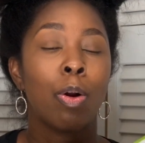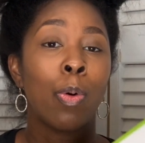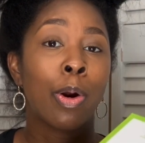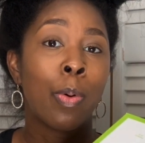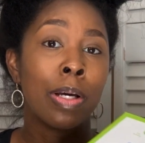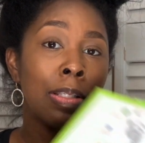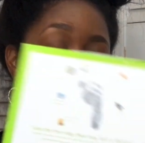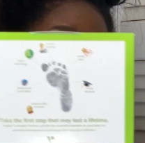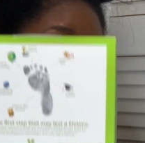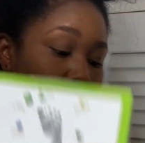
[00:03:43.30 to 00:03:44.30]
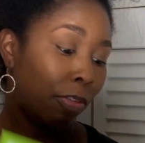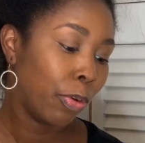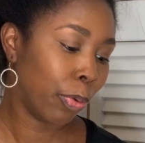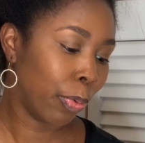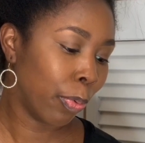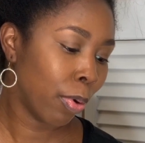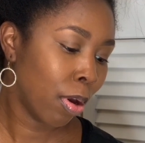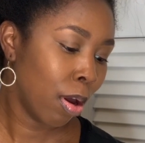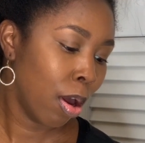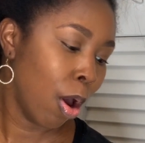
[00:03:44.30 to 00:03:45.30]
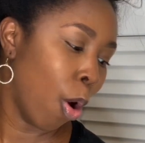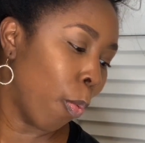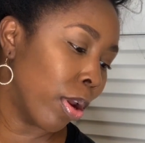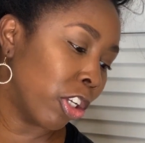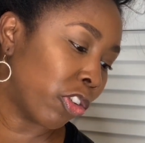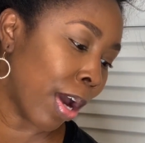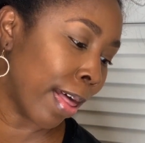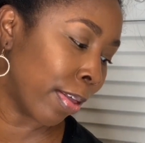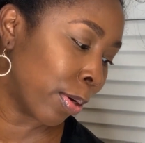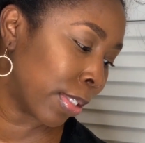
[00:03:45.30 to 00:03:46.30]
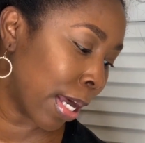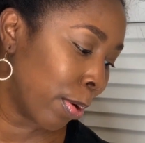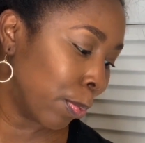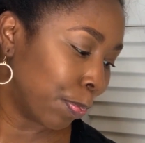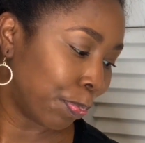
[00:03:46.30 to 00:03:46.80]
request them if you want to try those out.